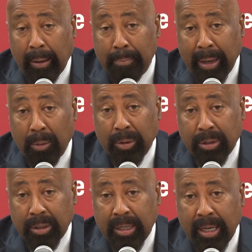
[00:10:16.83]
met with
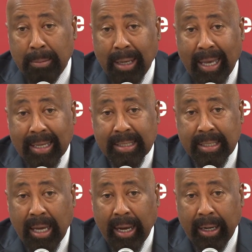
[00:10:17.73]
the team last
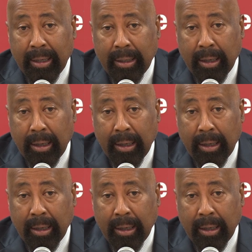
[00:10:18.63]
night.